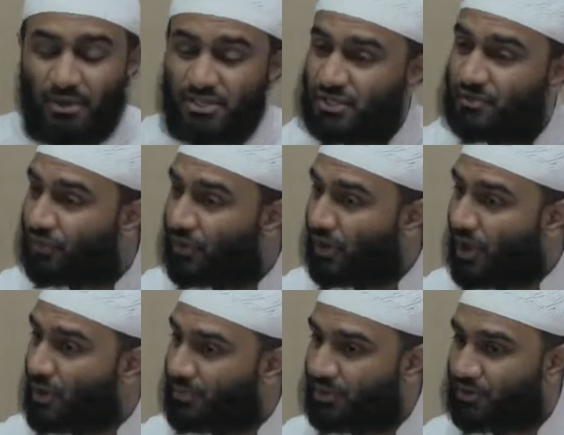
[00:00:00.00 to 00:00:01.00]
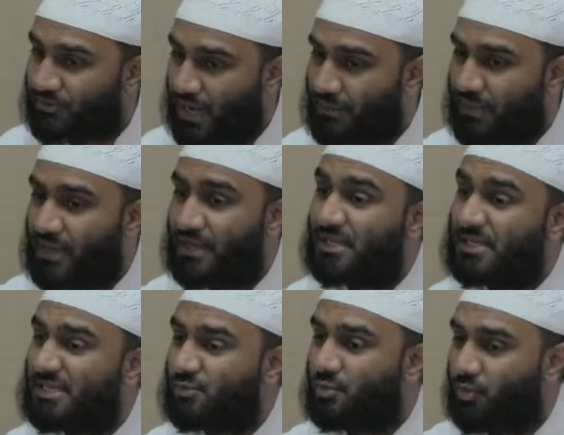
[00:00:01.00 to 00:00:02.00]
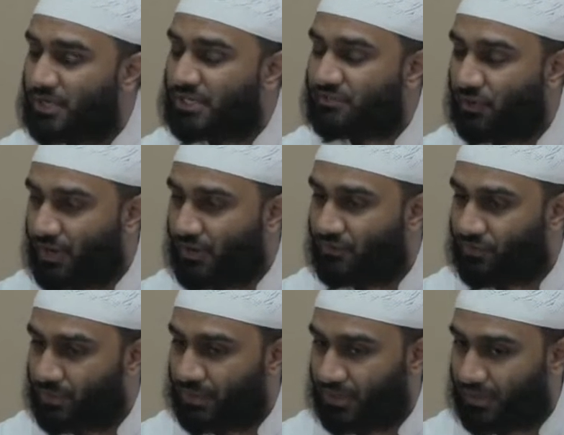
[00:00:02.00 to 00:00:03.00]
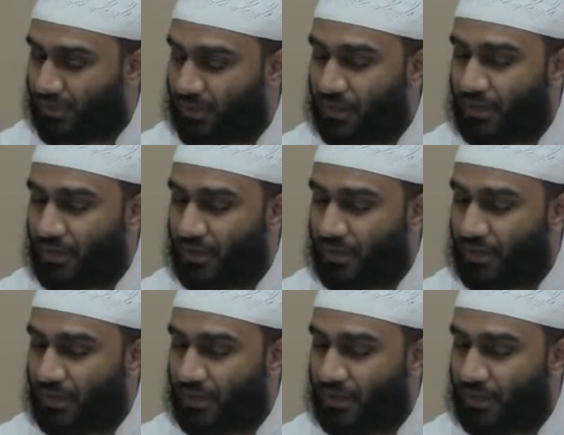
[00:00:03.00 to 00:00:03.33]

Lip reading: the masjid for a long period of time. This is what is forbidden.